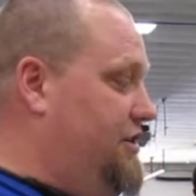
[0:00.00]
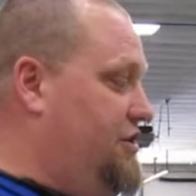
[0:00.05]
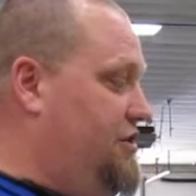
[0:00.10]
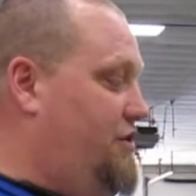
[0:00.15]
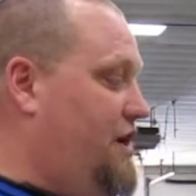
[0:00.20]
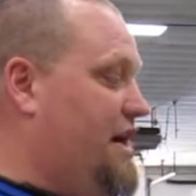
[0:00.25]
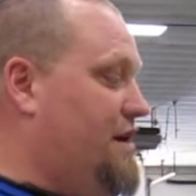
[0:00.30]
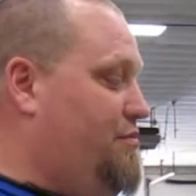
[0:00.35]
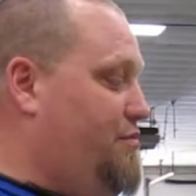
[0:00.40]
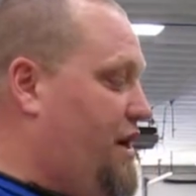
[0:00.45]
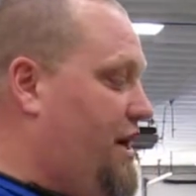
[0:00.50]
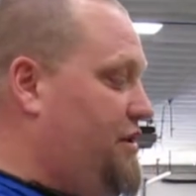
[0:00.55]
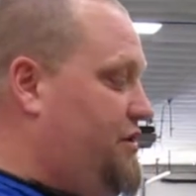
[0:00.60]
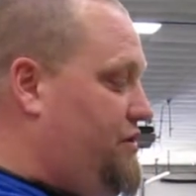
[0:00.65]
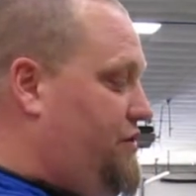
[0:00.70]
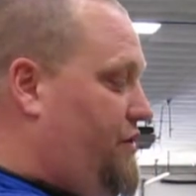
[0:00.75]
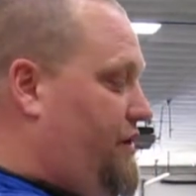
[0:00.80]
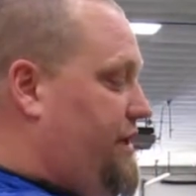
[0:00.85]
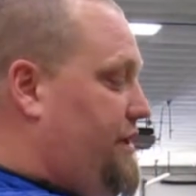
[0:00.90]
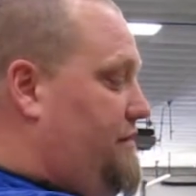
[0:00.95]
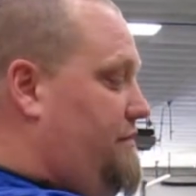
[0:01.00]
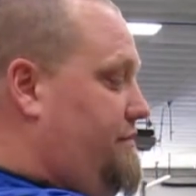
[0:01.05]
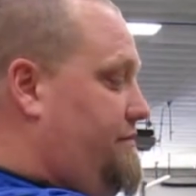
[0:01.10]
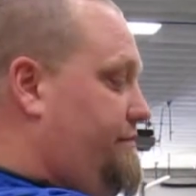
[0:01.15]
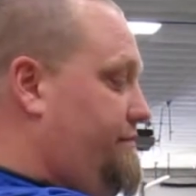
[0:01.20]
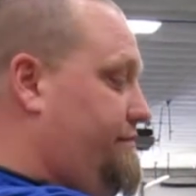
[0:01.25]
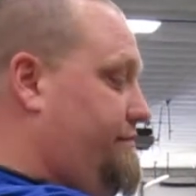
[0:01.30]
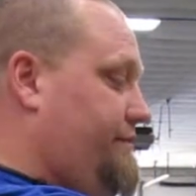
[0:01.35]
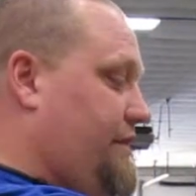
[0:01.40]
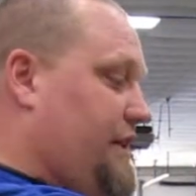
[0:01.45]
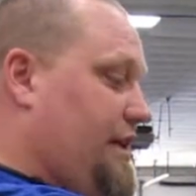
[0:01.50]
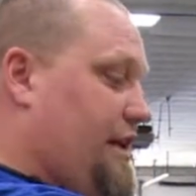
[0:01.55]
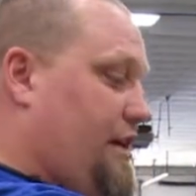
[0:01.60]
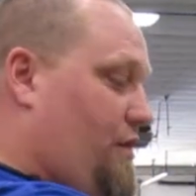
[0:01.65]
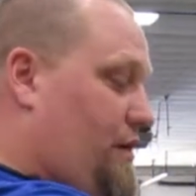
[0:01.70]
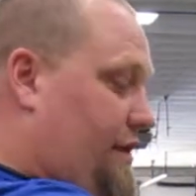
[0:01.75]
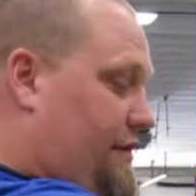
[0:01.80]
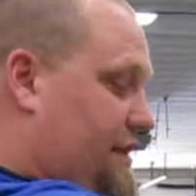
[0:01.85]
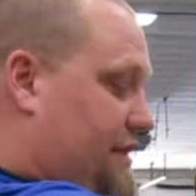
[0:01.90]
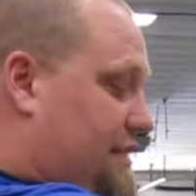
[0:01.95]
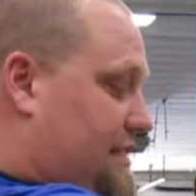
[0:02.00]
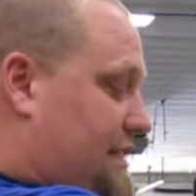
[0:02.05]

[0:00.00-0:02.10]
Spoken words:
a straight butt joint, you know, on this